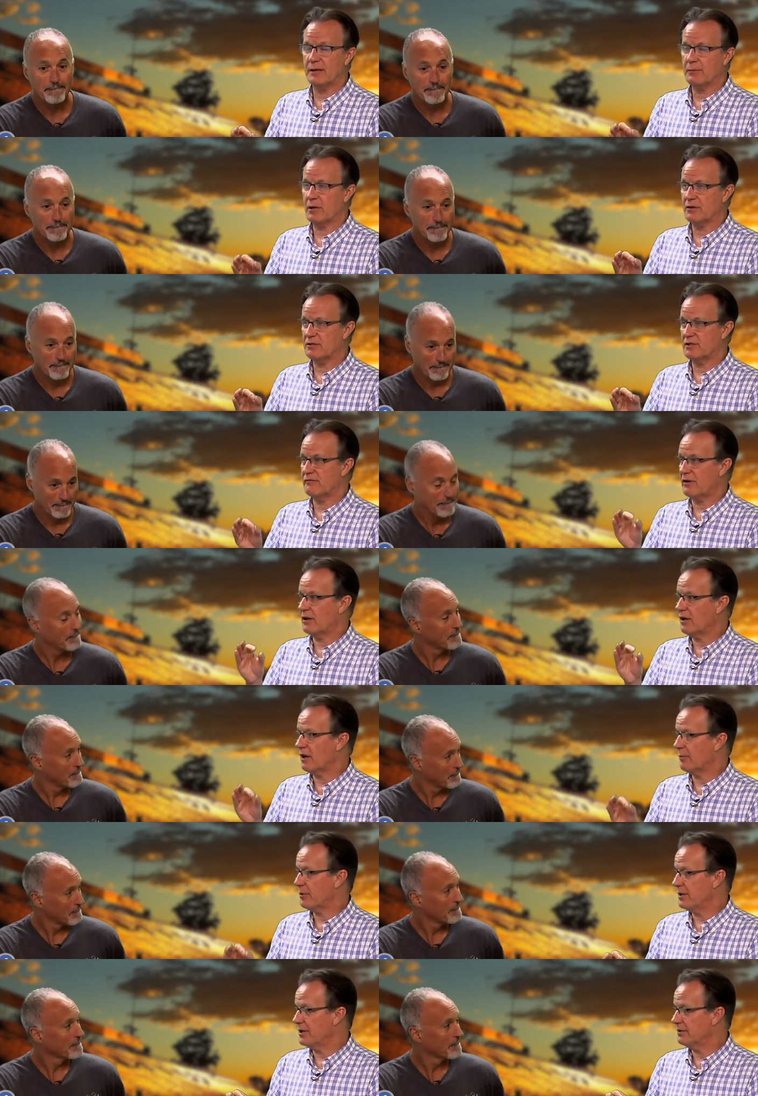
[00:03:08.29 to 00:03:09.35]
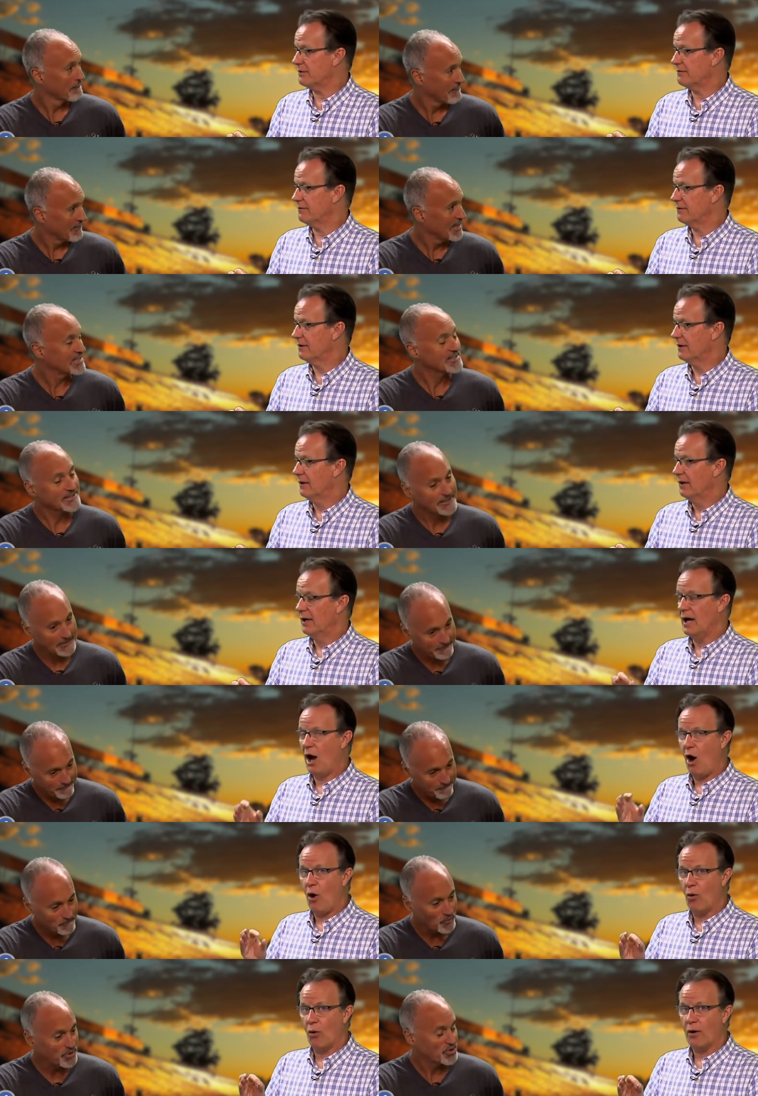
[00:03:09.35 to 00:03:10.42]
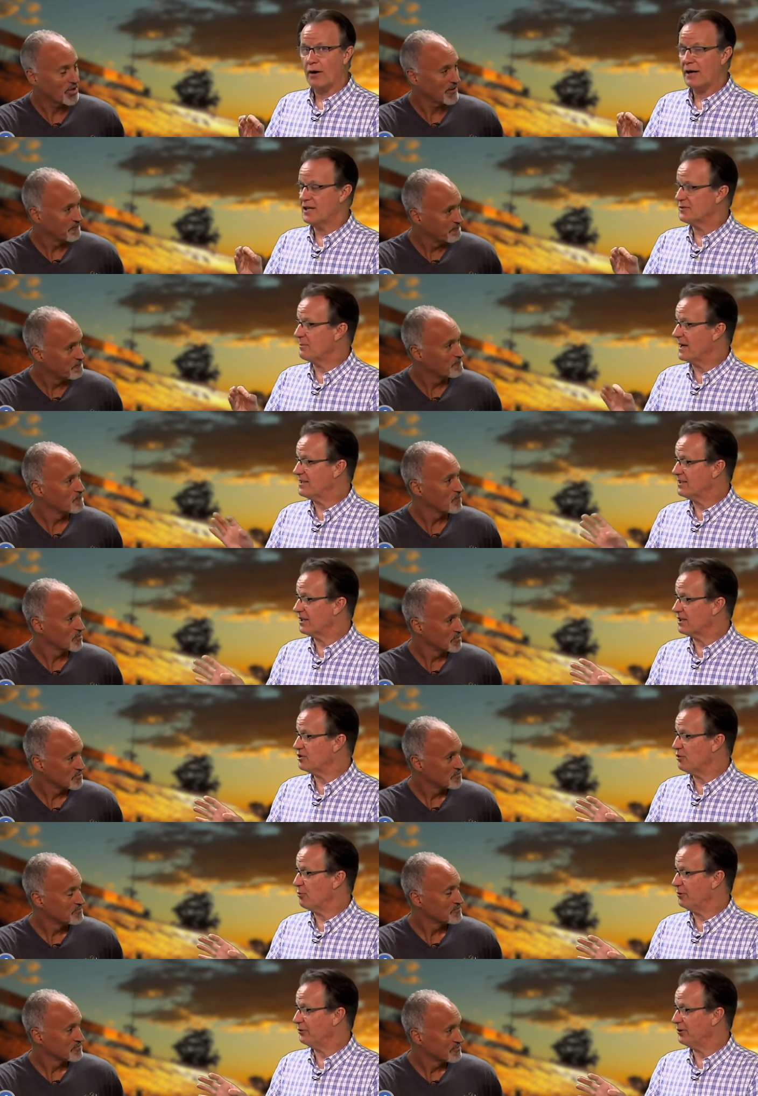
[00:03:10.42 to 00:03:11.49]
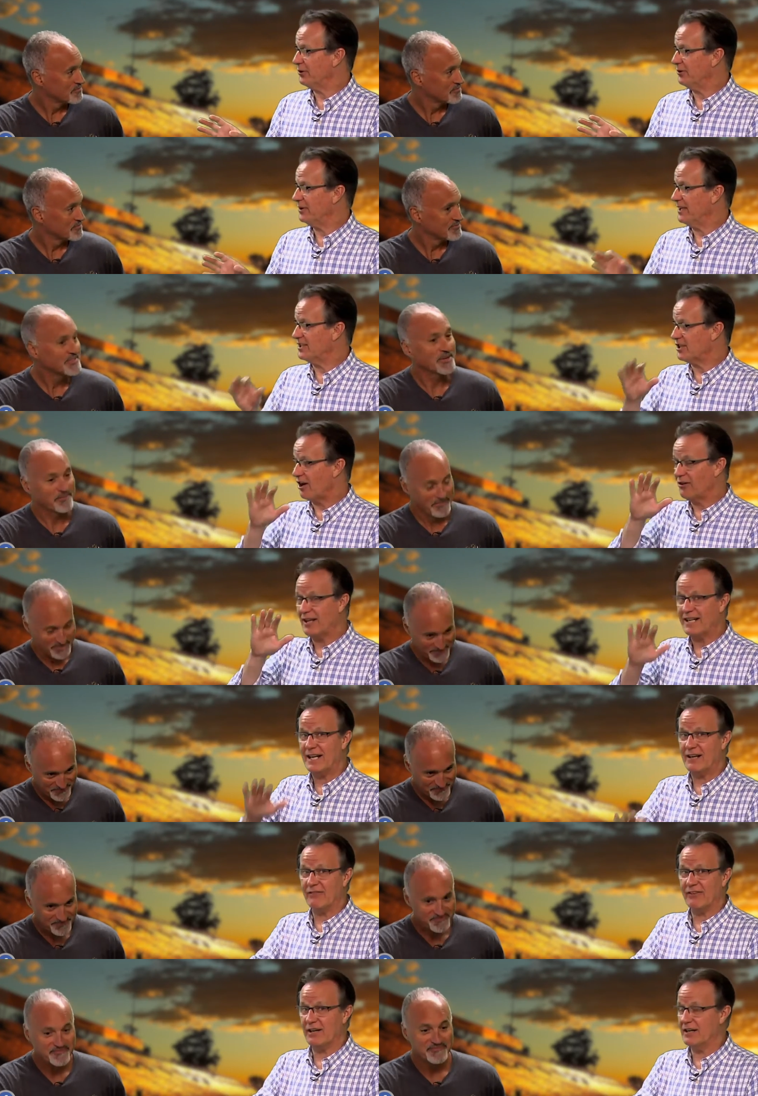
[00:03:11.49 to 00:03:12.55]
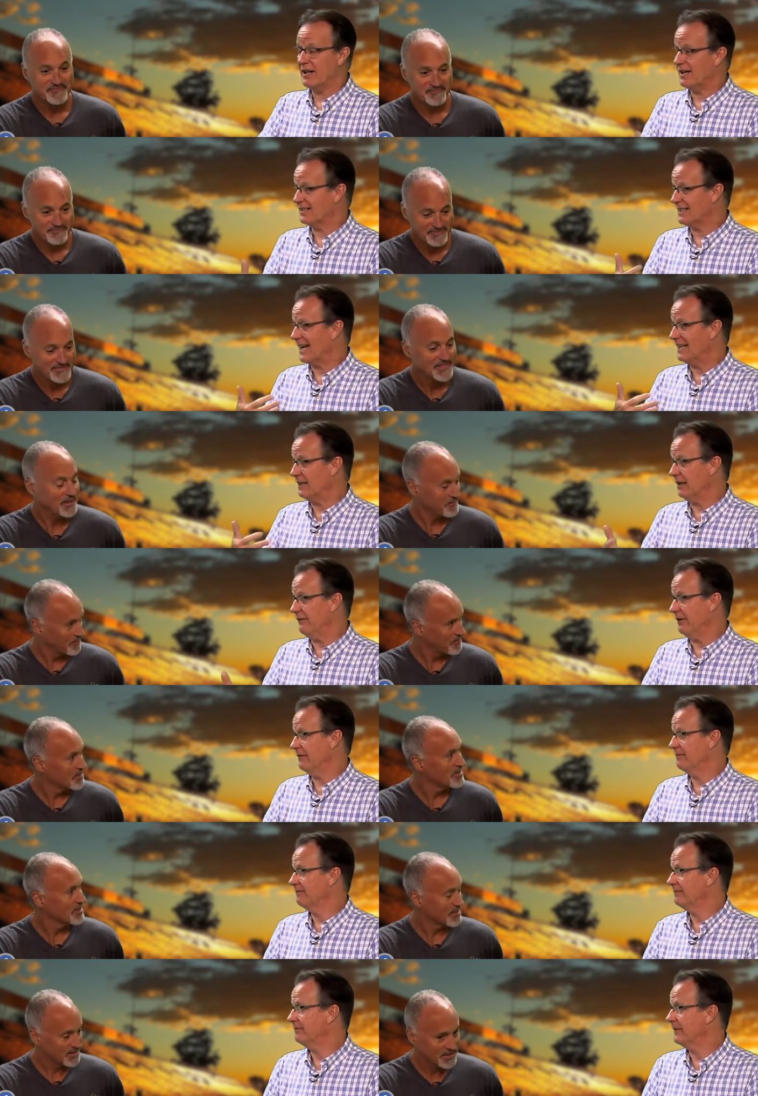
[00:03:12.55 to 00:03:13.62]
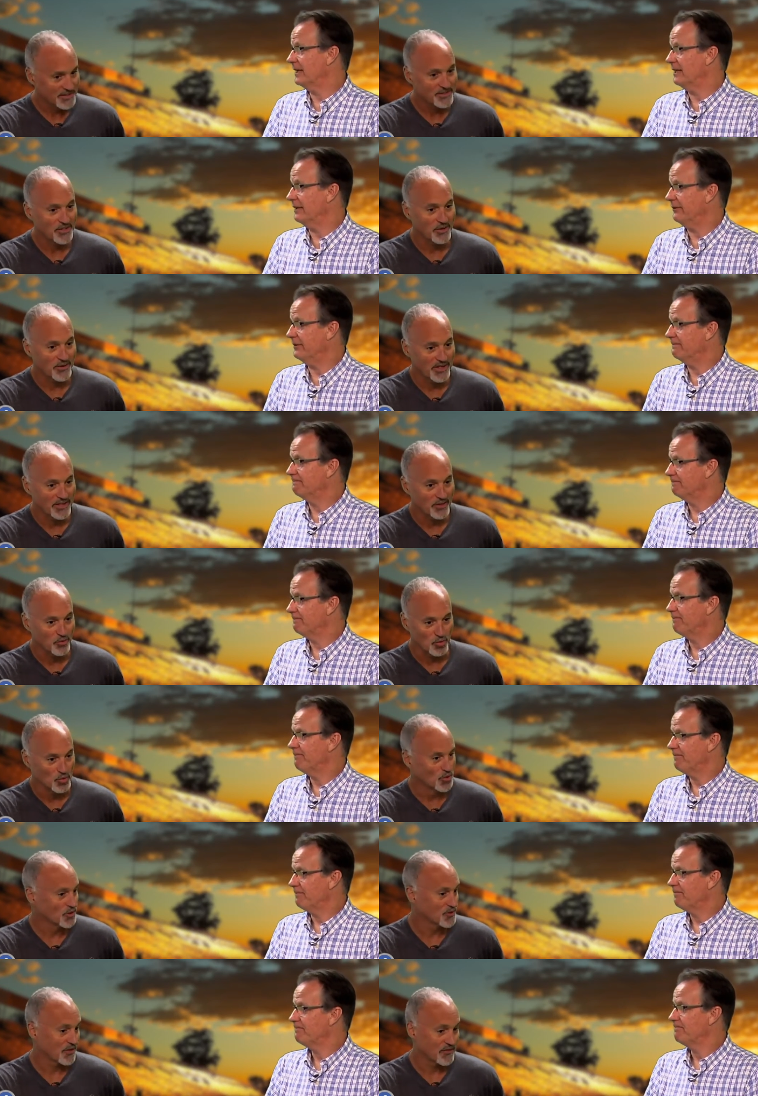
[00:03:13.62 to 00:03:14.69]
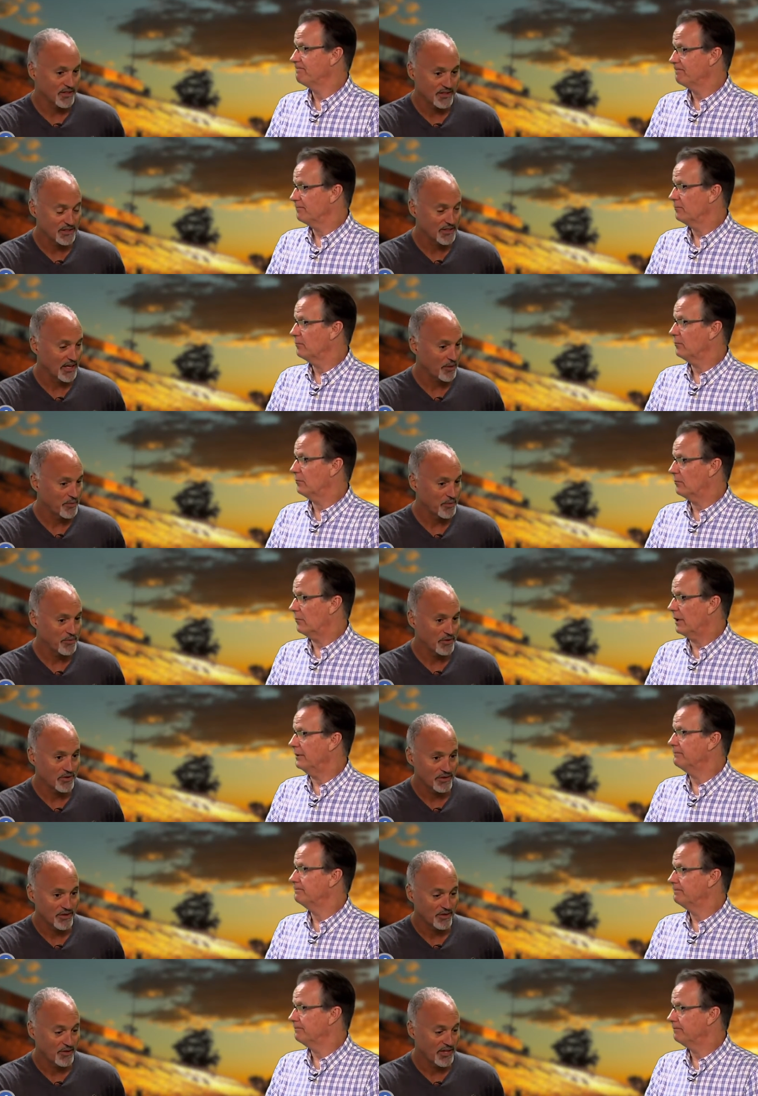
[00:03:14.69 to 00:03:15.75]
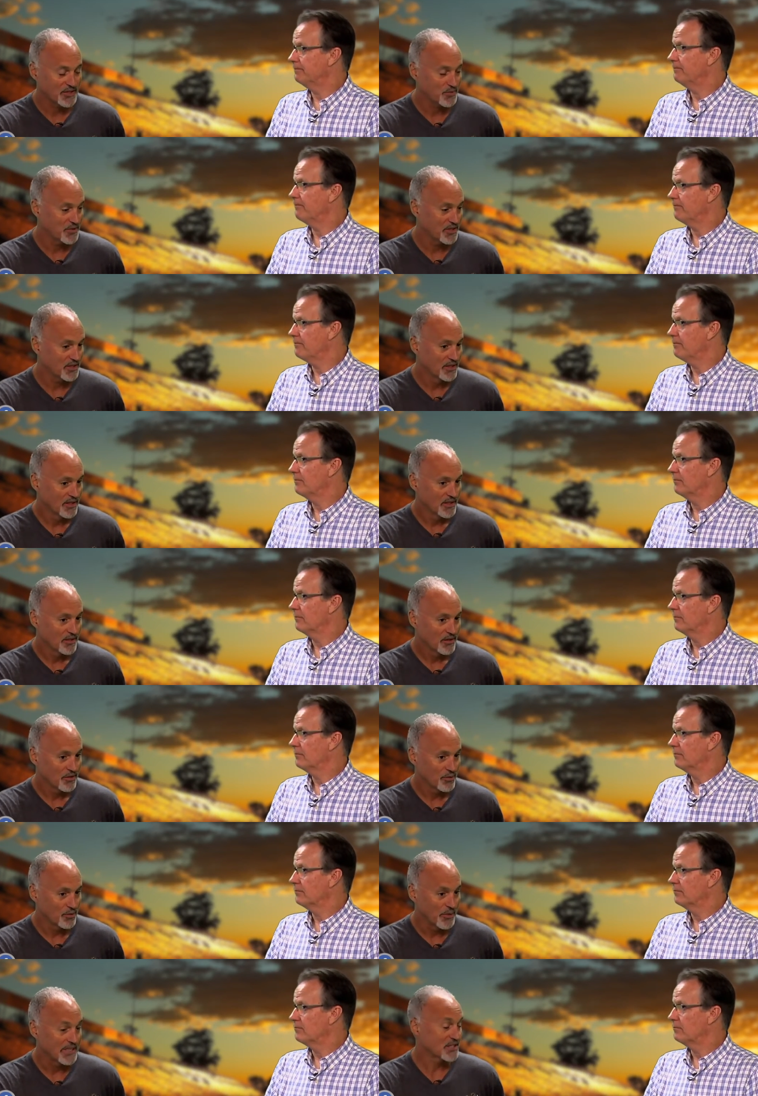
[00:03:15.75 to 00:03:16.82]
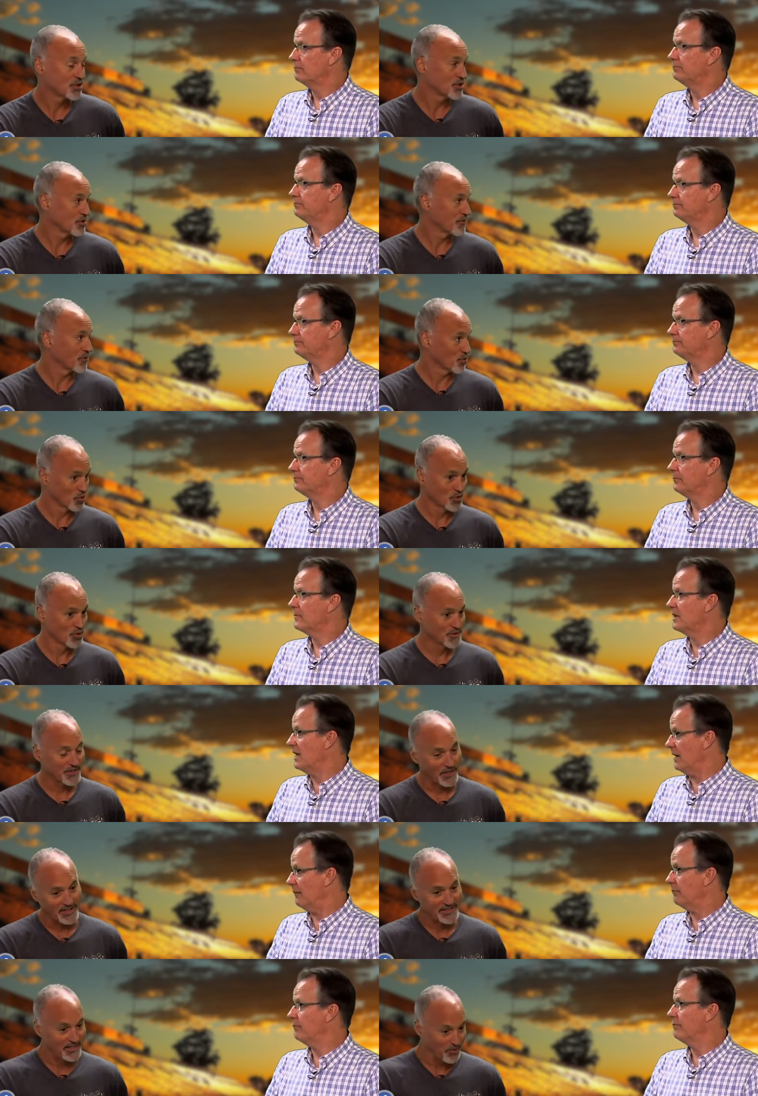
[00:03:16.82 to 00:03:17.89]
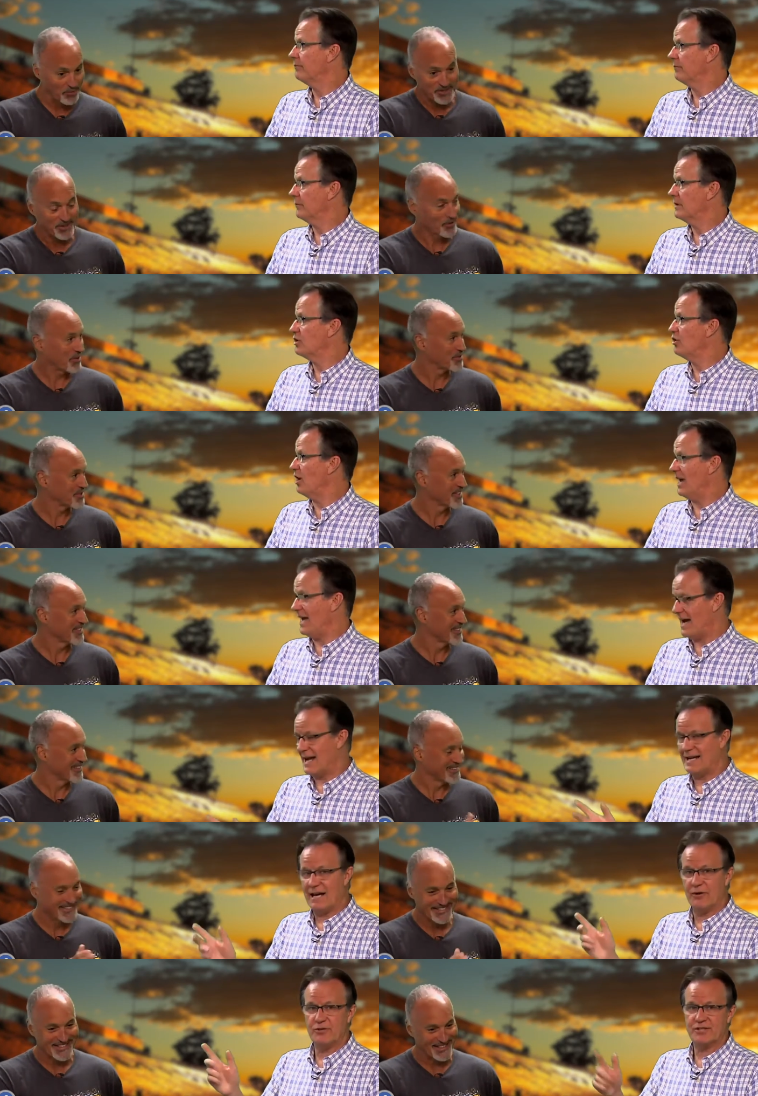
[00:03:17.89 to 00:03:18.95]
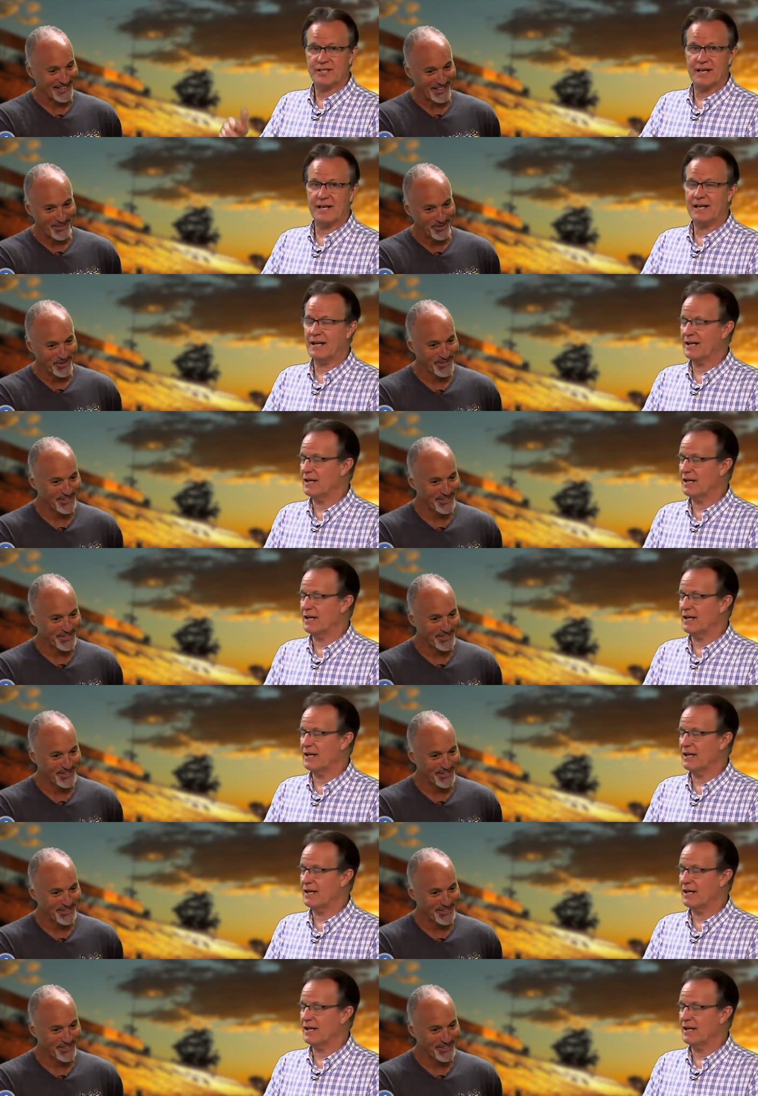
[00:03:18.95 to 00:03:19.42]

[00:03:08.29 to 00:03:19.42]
Speaker 1: because it's very comprehensive. Yes or as basic as you want to. It's yep. all laid out very nice. I love it. It's, it's love all
Speaker 2: right it. on the rules, everything. A lot of people, right. you know, ask me, through Messenger for the rules, yeah. and I sent them right to the website. Yeah, I noticed that. the rules